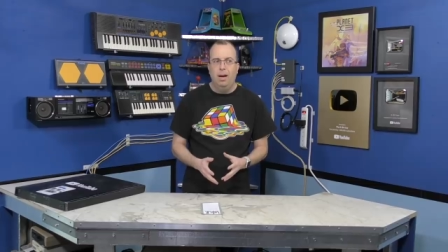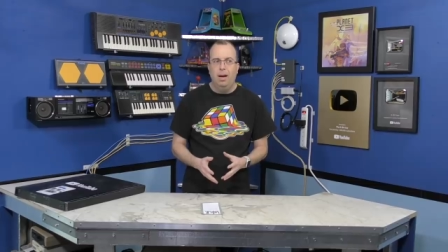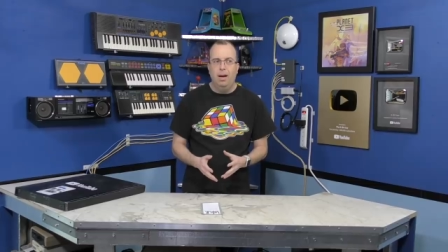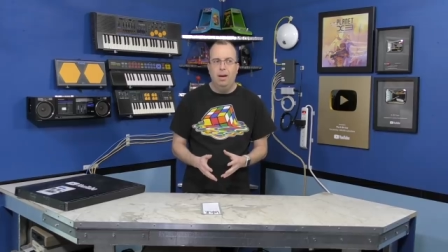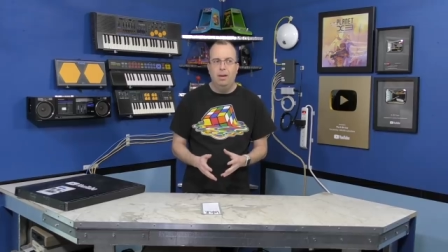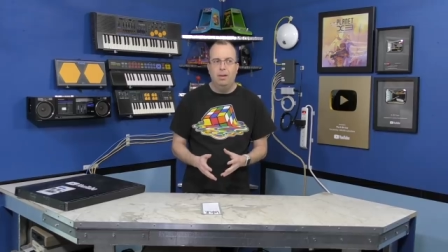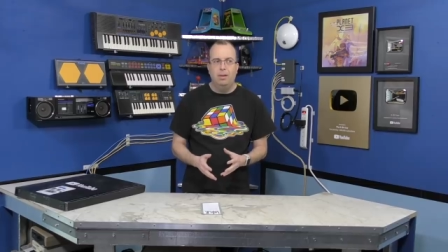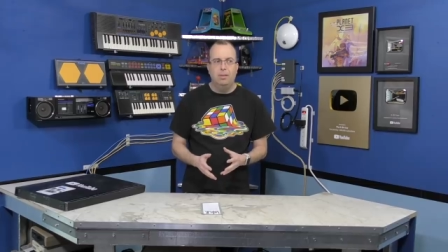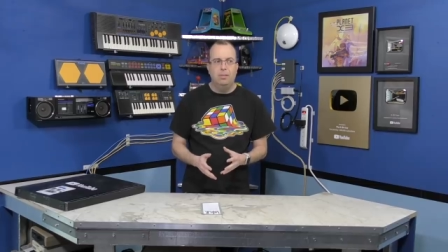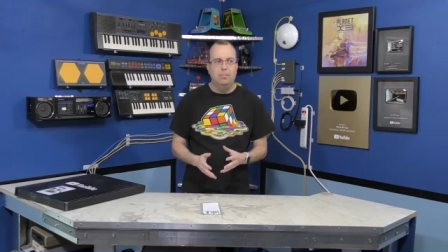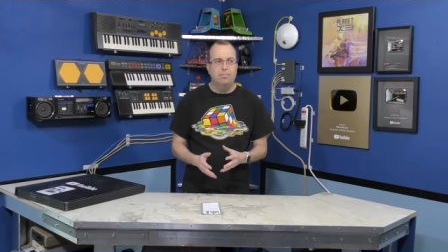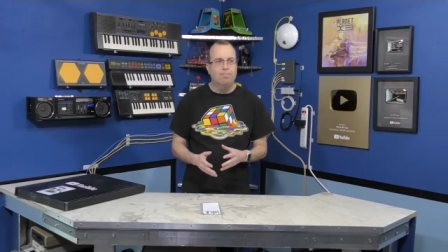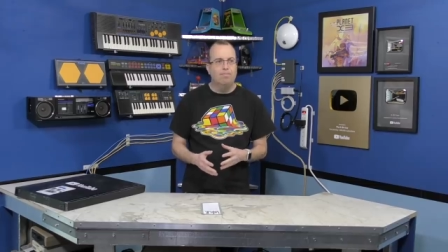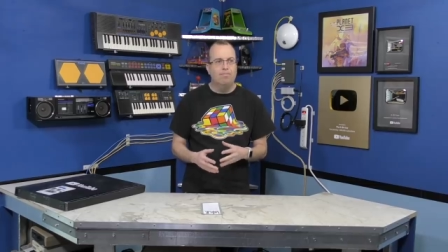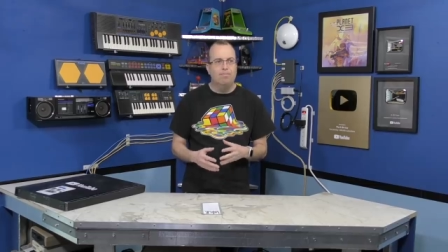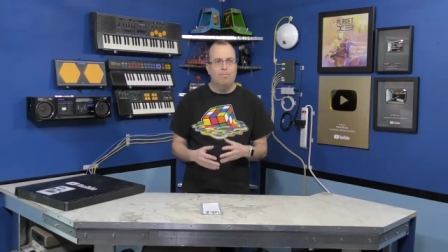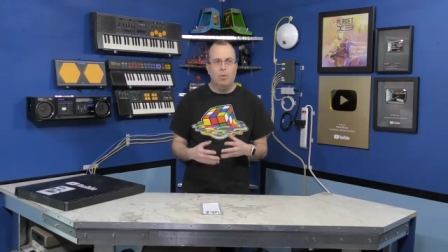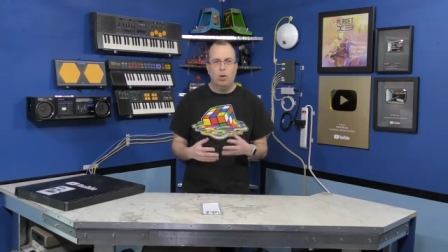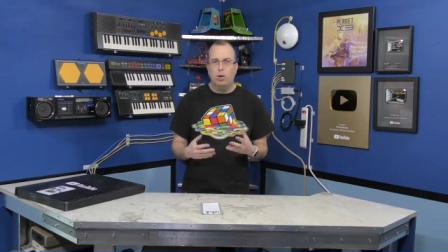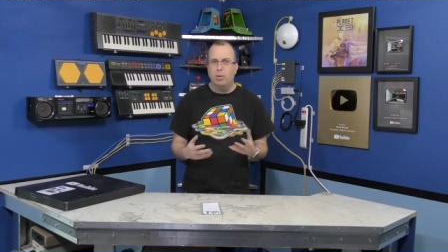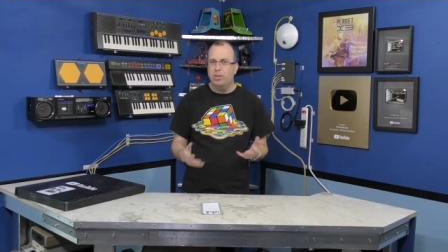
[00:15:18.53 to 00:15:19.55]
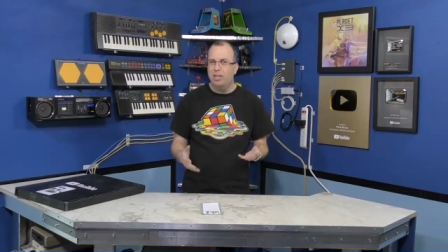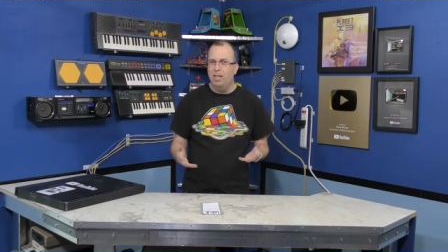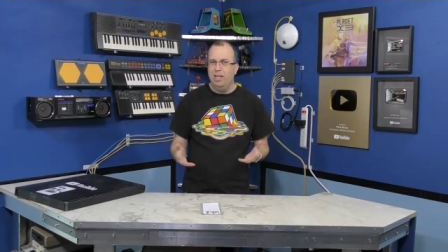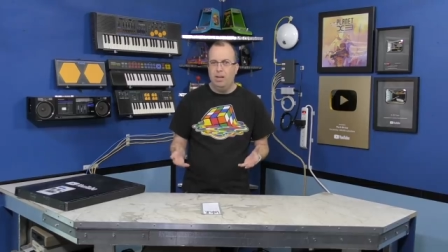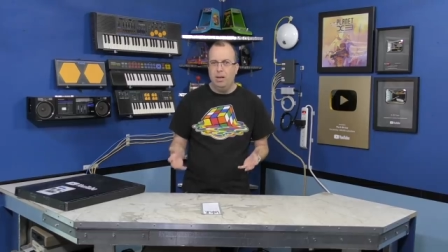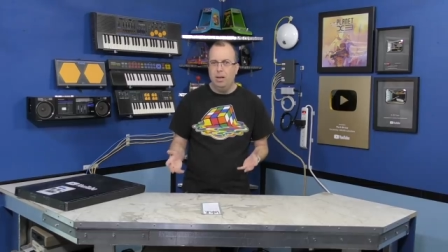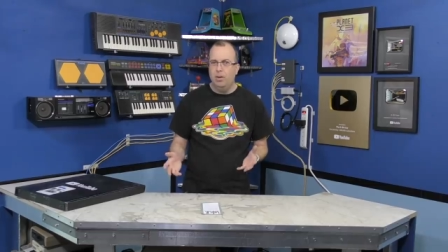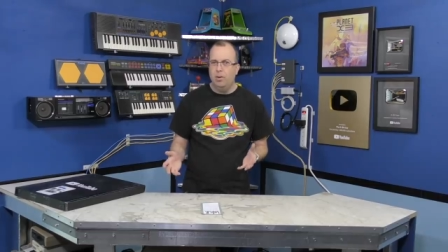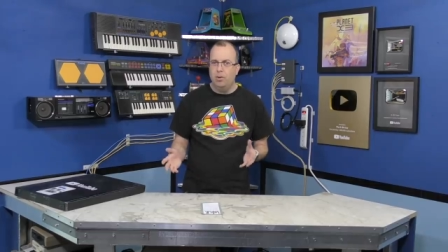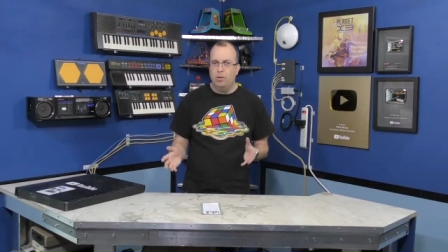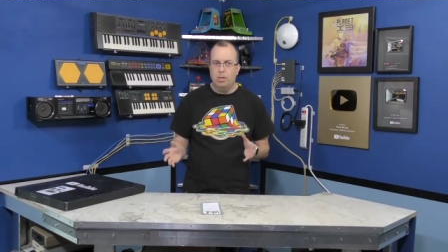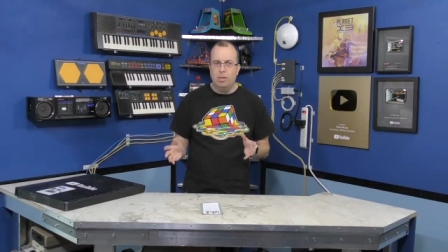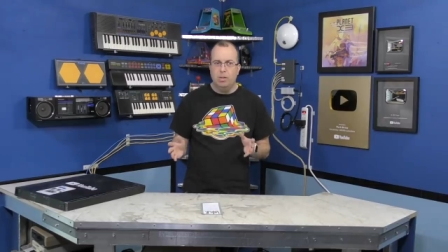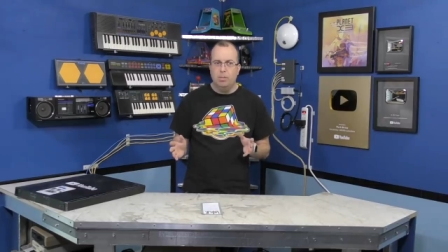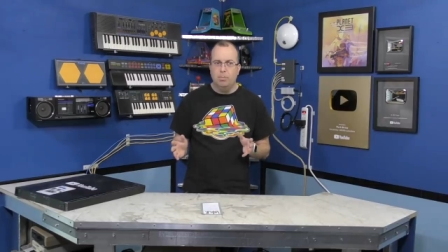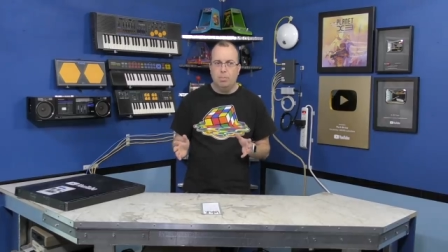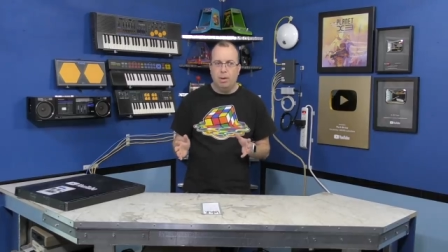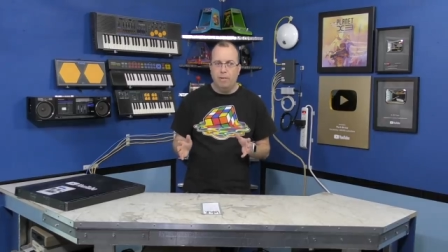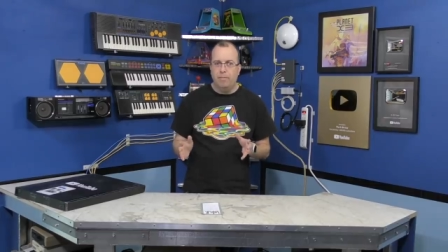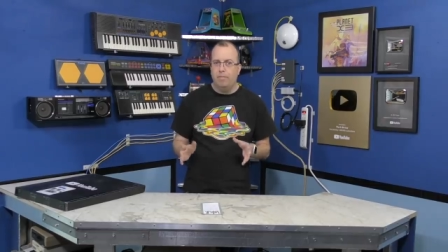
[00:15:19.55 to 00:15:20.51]
um, 13 and under
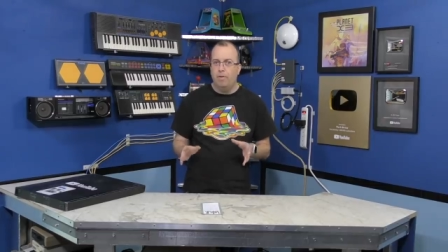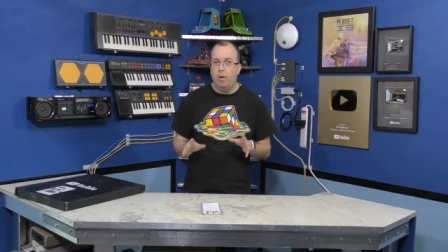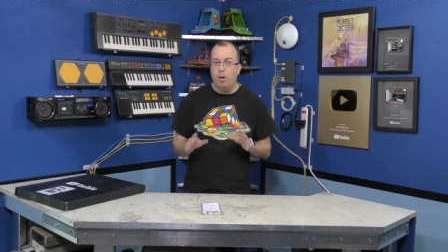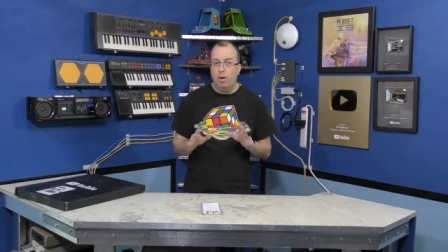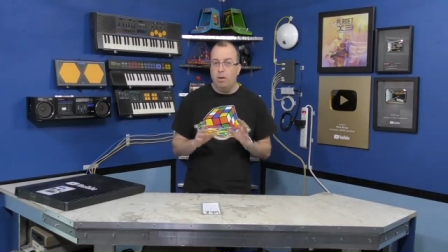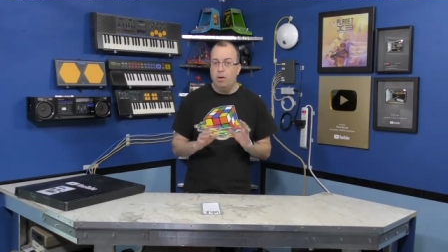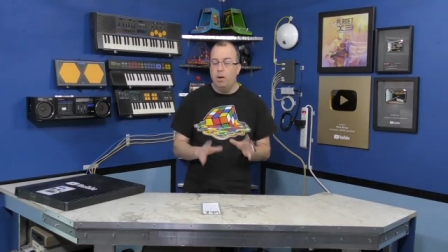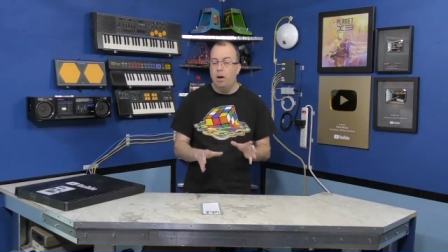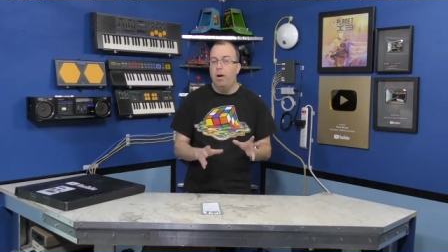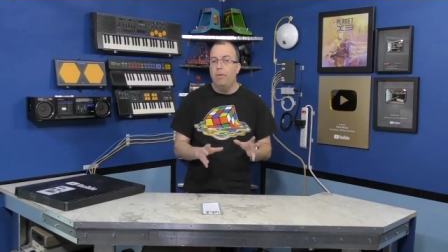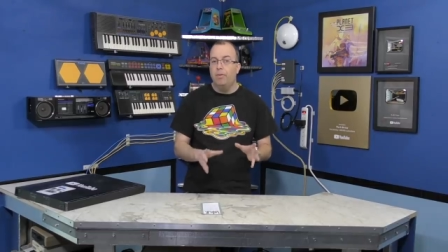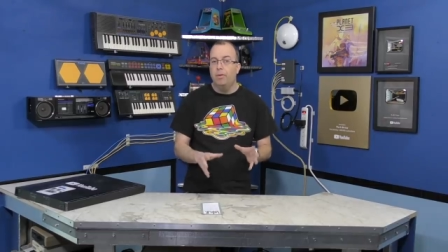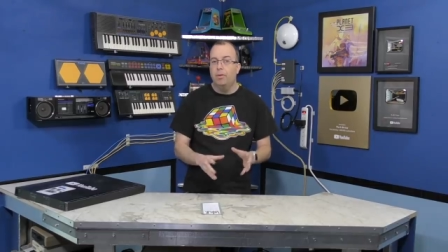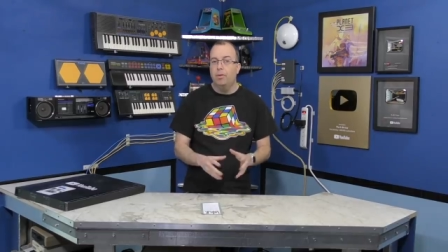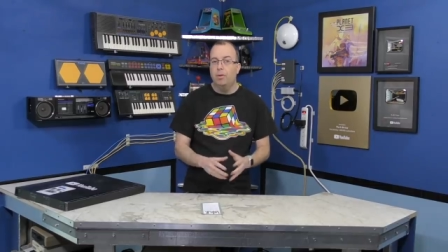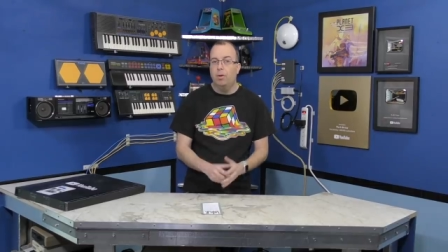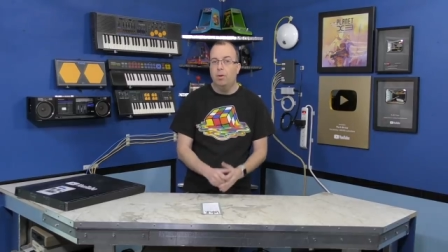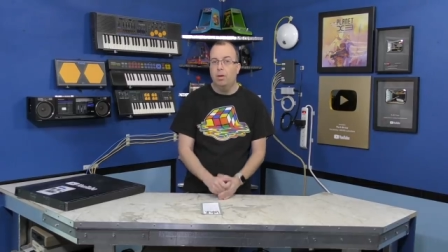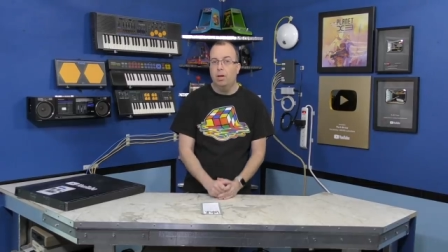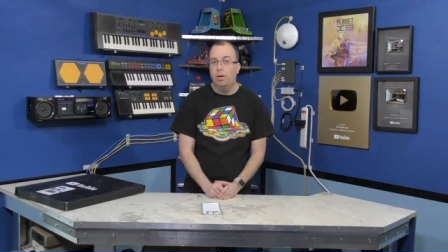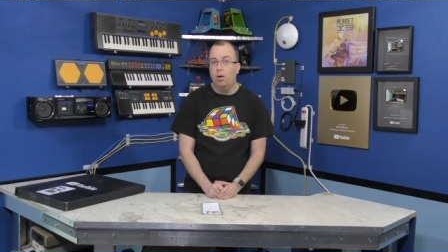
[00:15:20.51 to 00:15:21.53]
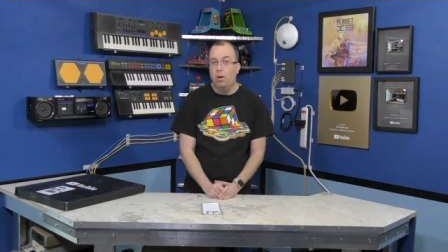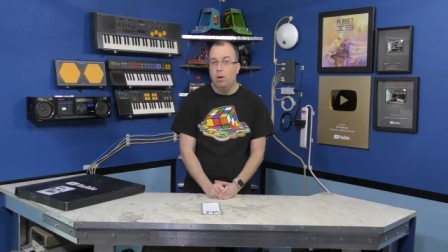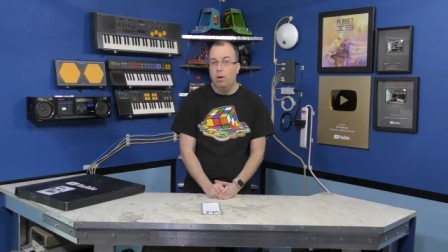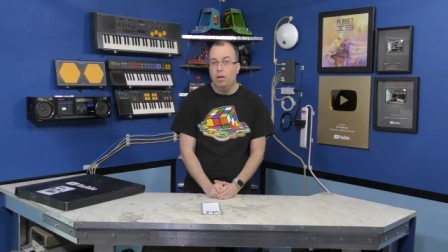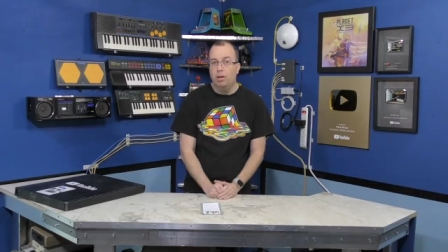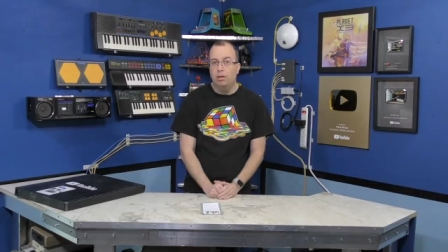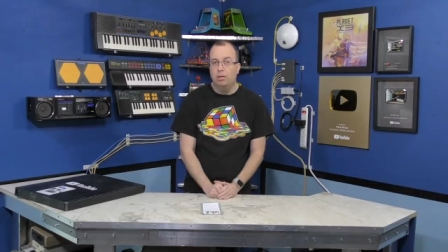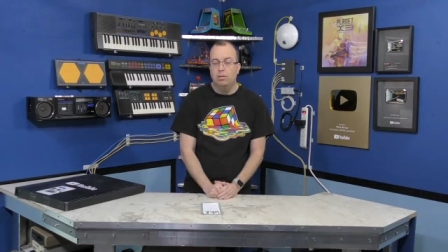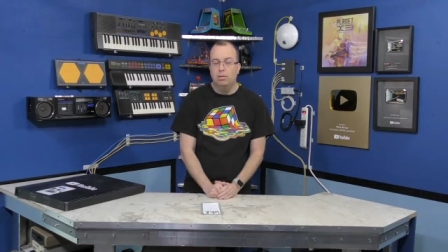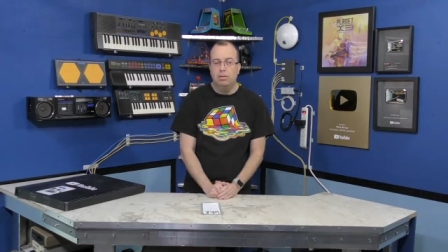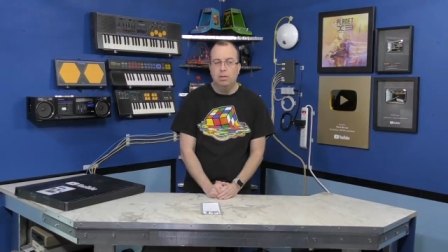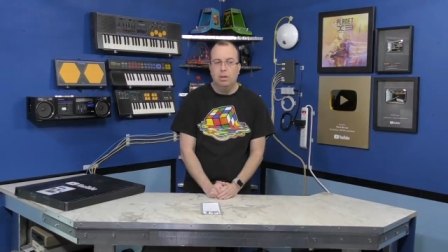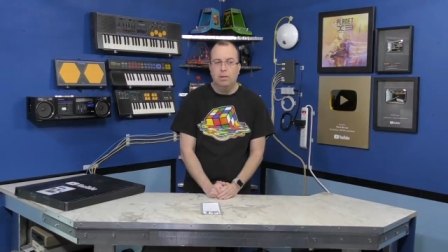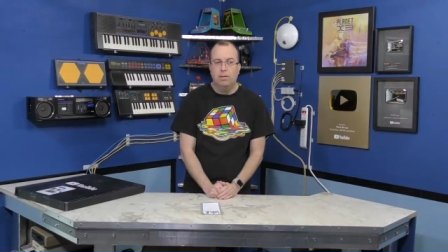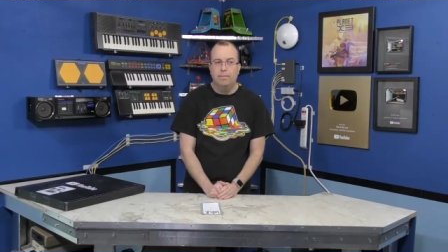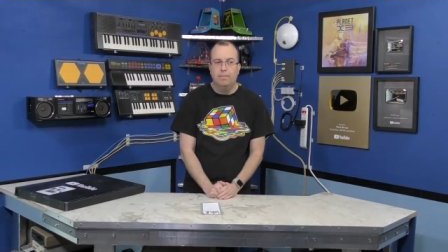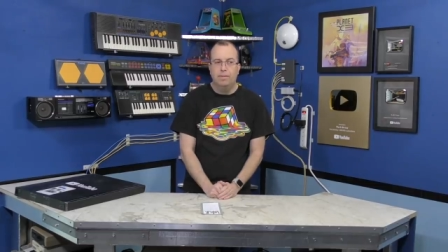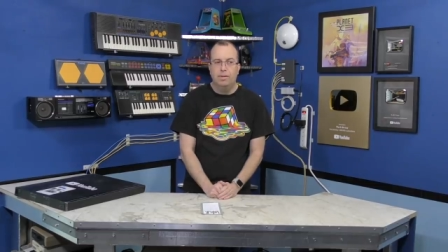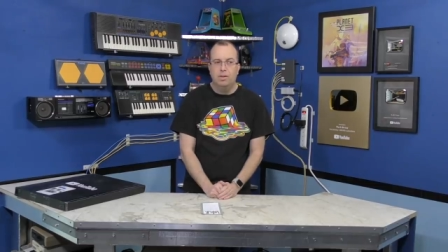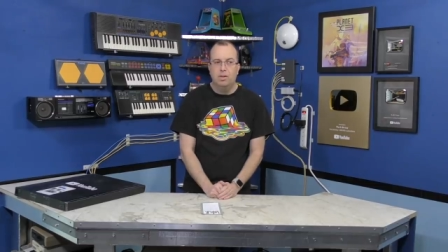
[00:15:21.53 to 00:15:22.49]
is by far not the target audience
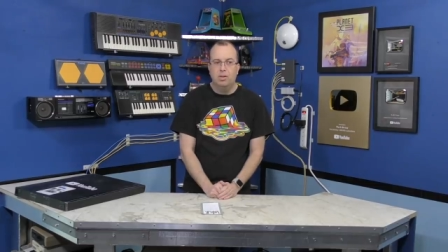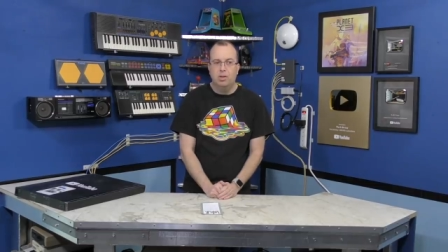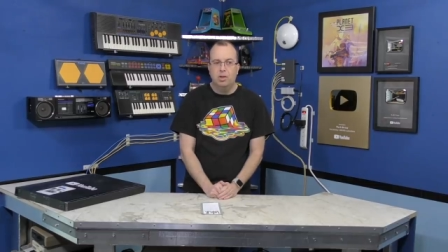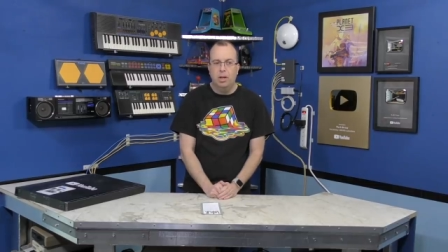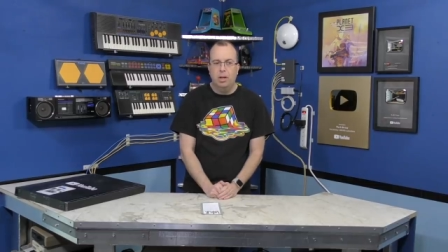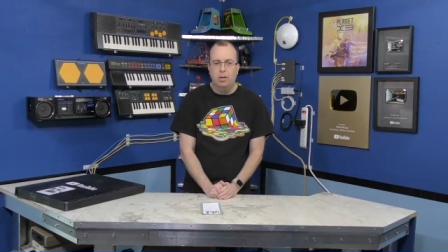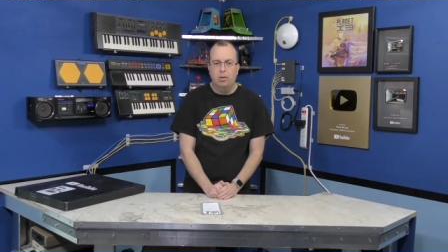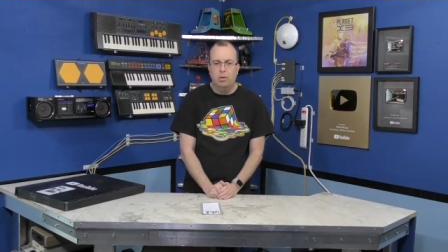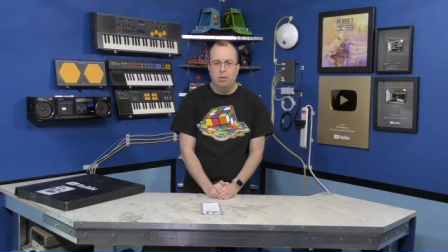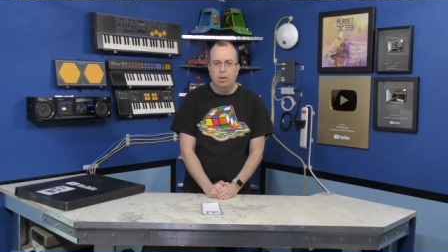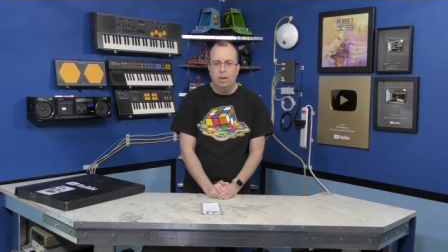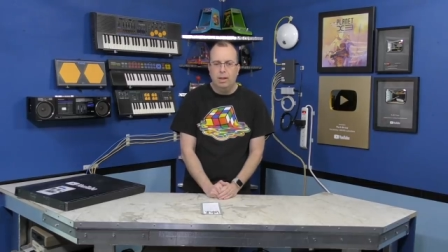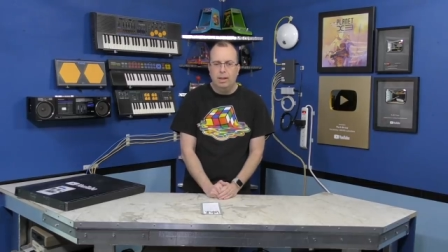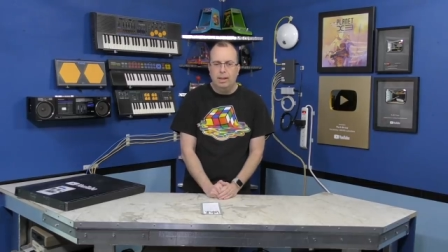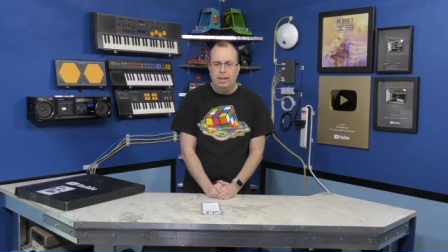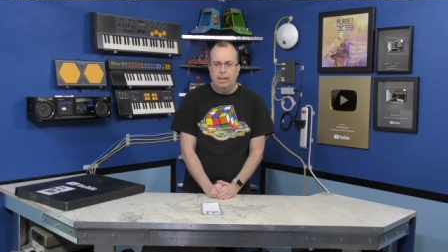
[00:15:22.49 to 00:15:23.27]
of this channel.